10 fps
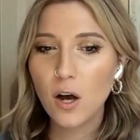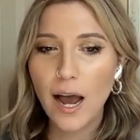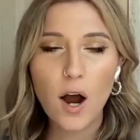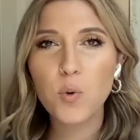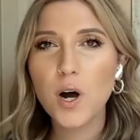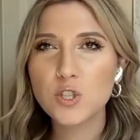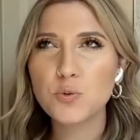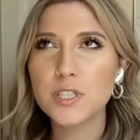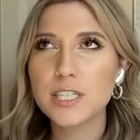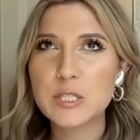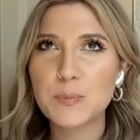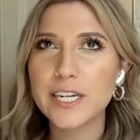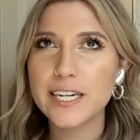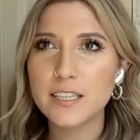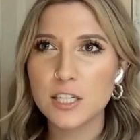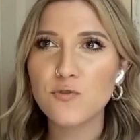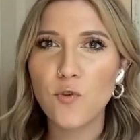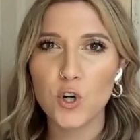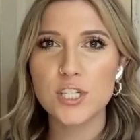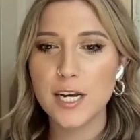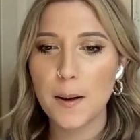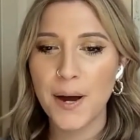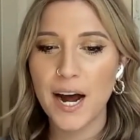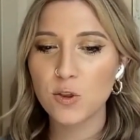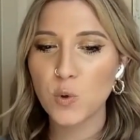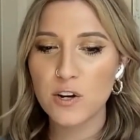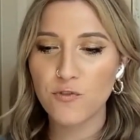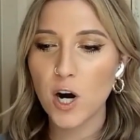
how Ross really explained this four-step pathway